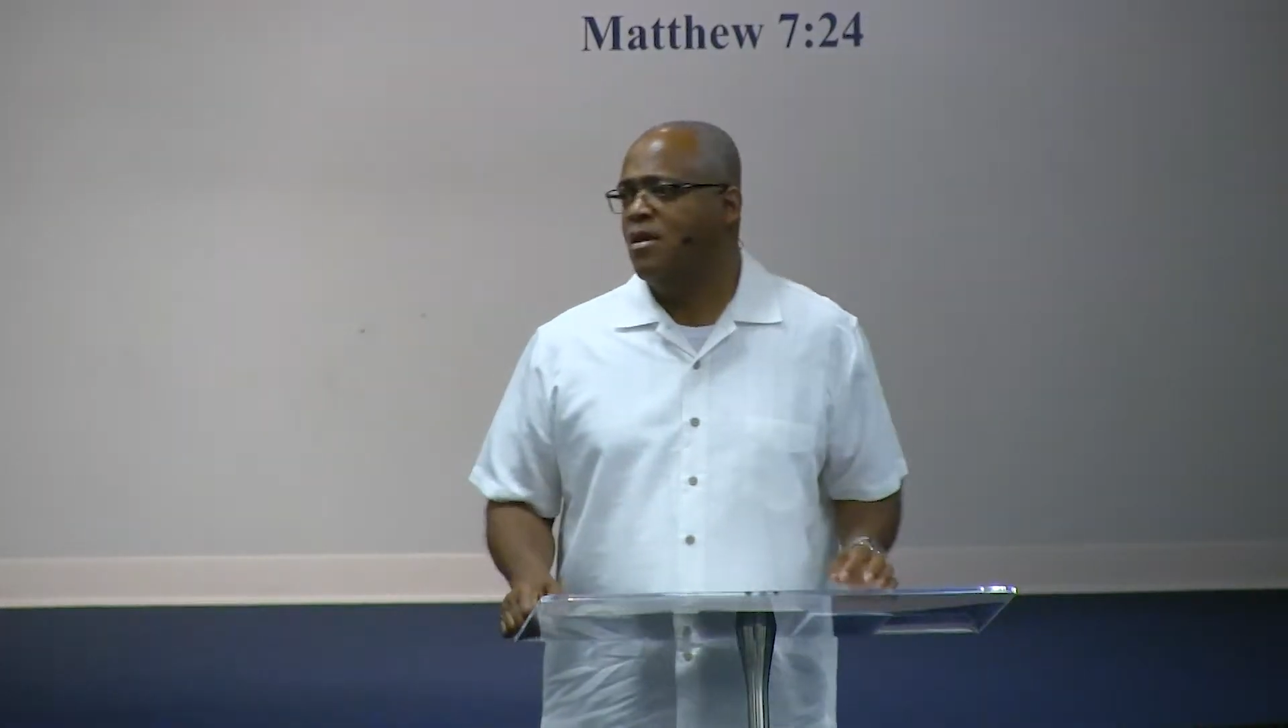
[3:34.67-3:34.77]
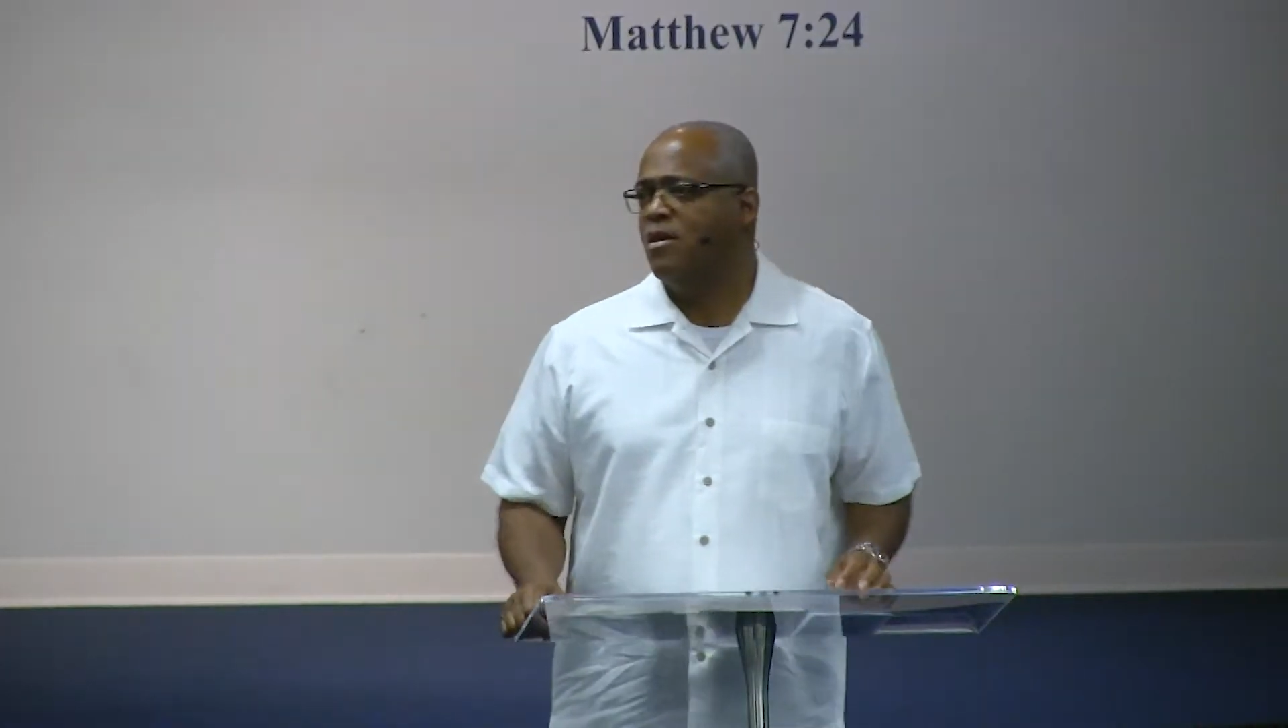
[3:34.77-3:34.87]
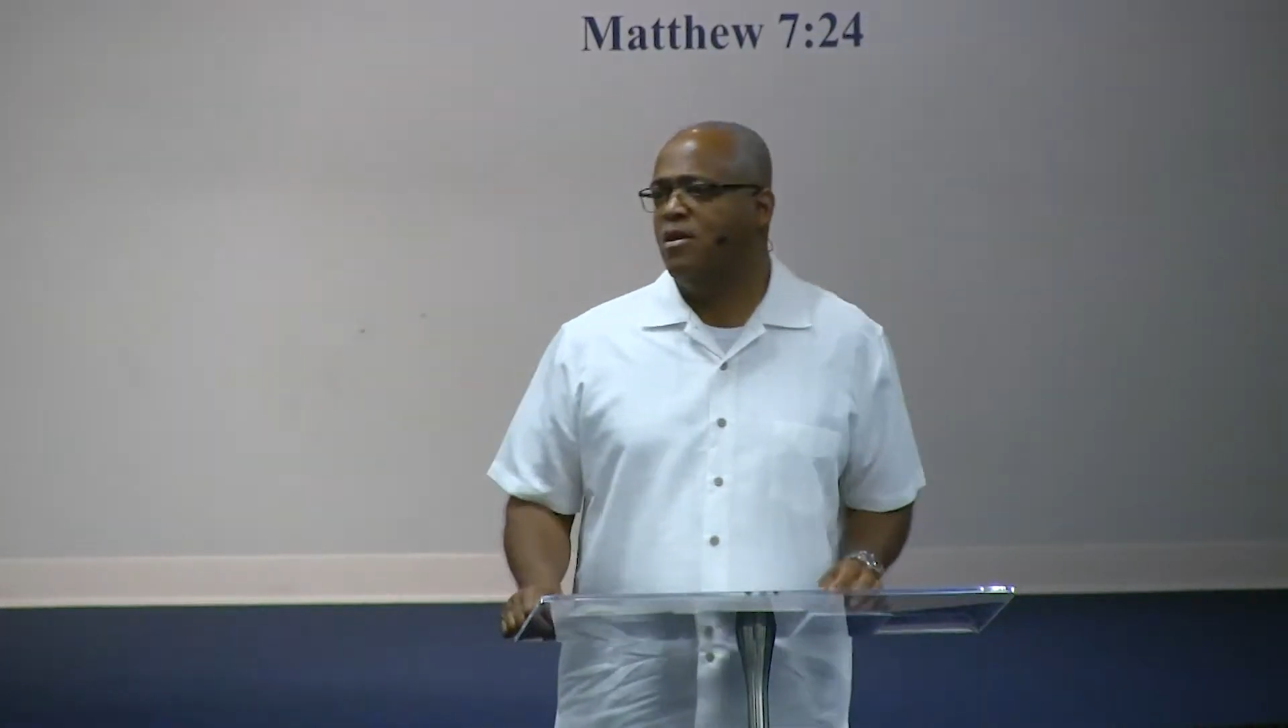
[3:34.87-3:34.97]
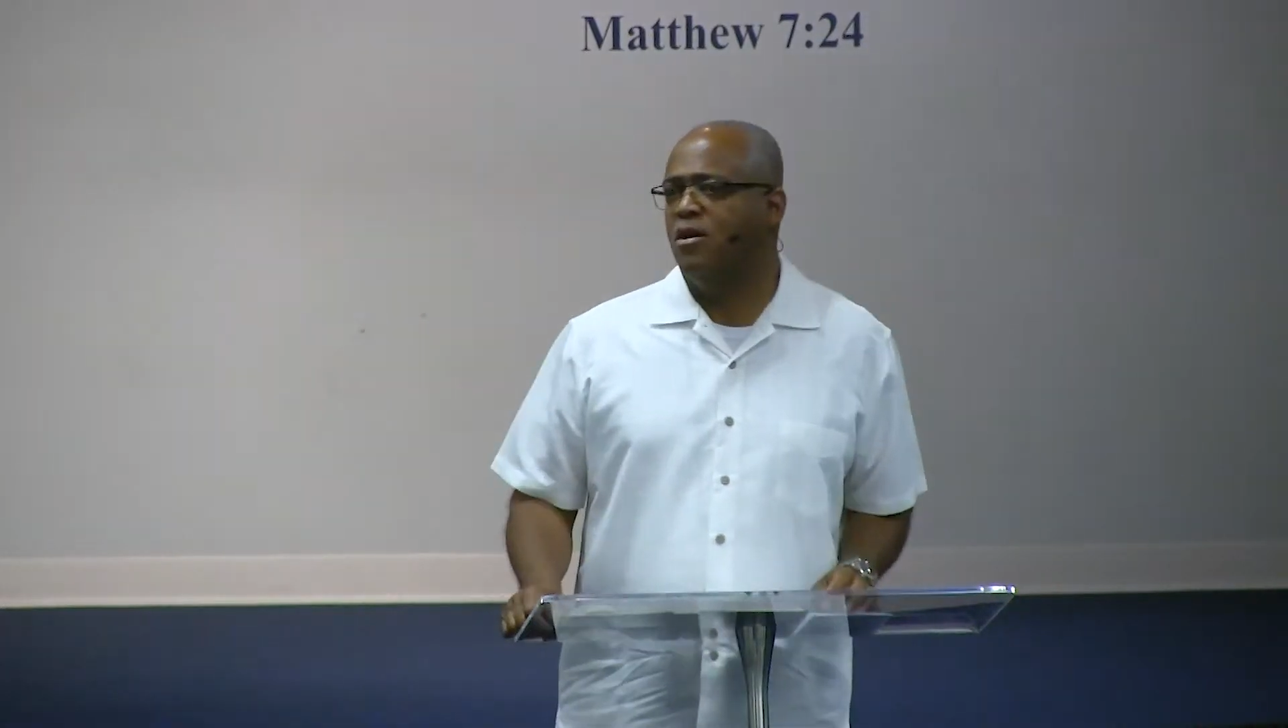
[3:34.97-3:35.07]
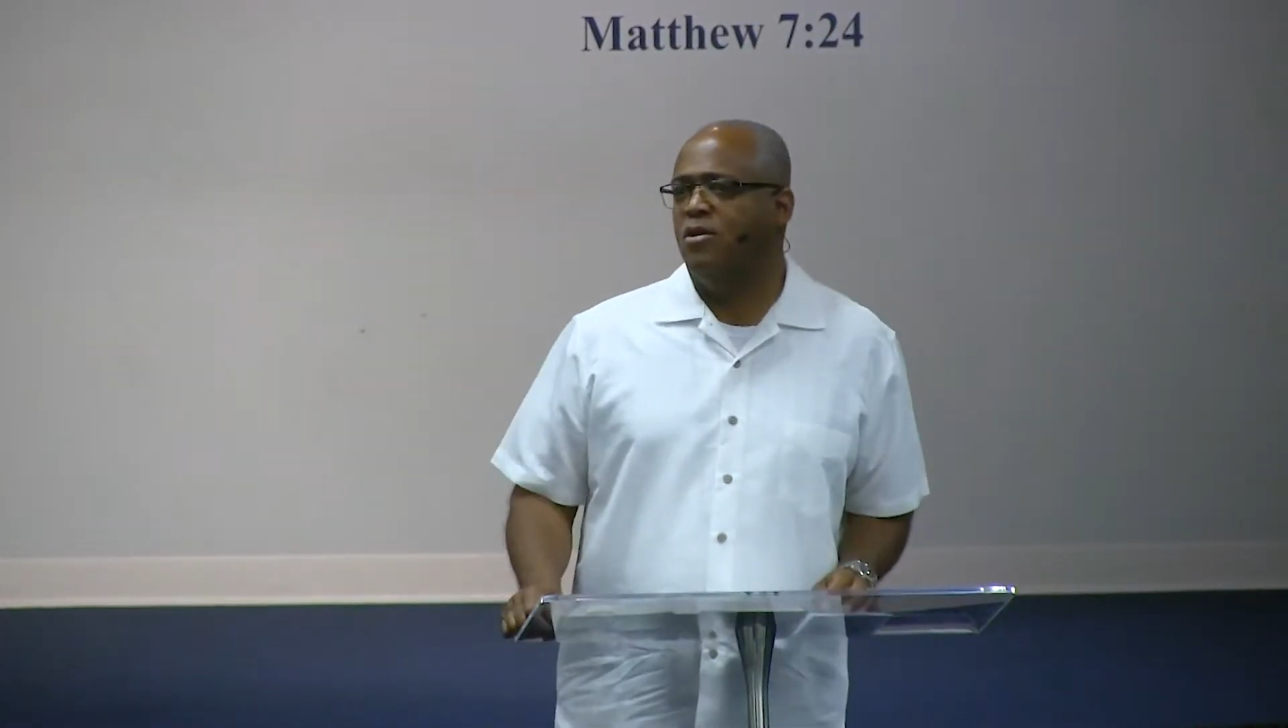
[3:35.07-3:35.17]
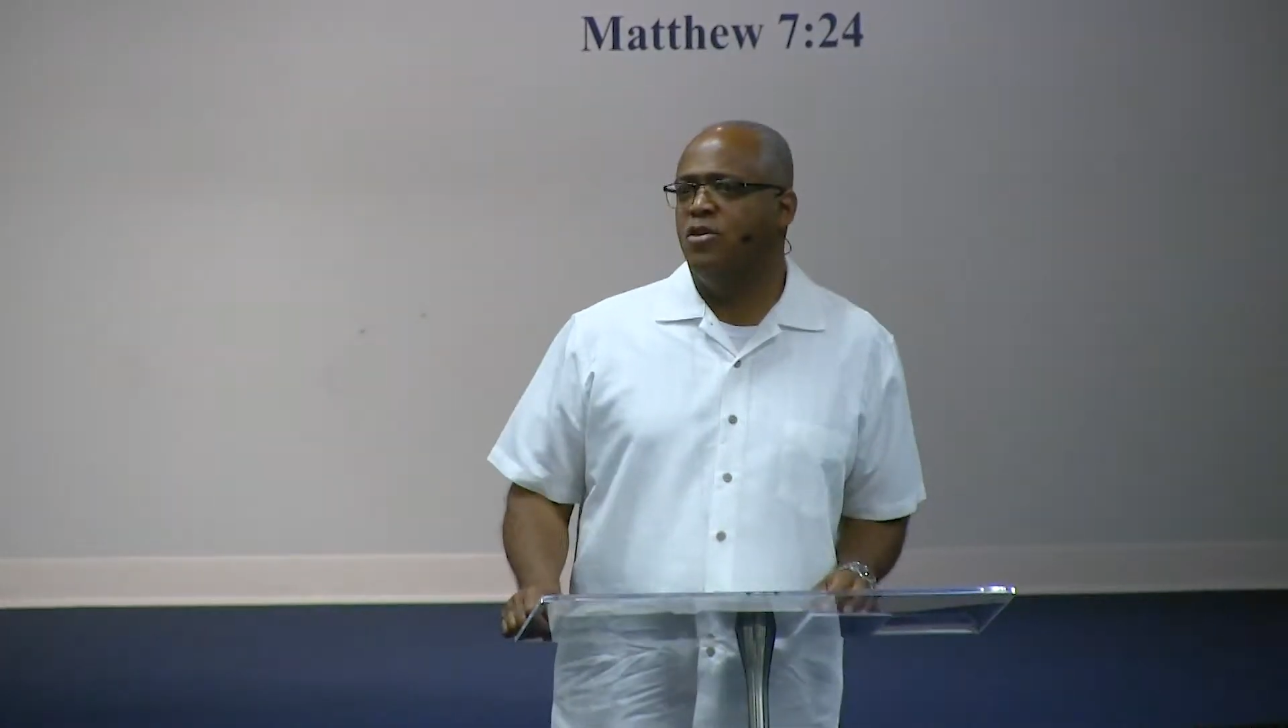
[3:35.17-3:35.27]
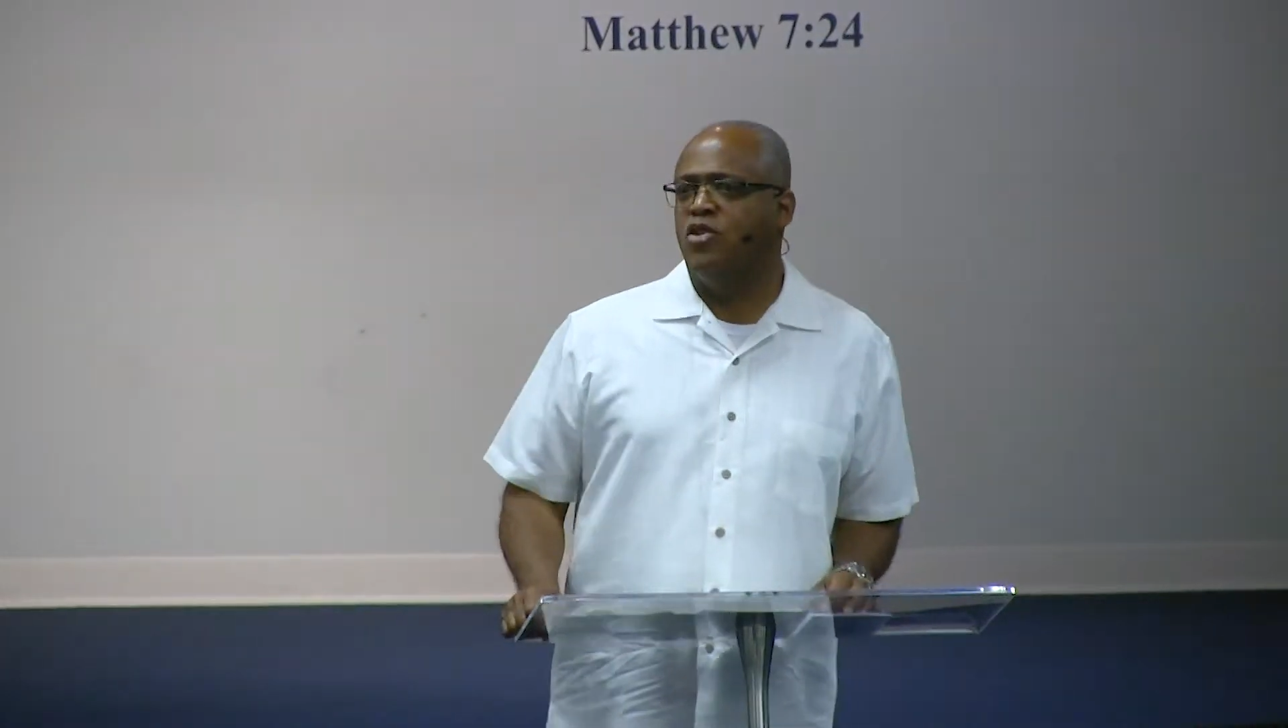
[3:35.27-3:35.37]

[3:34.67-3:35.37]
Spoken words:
You know,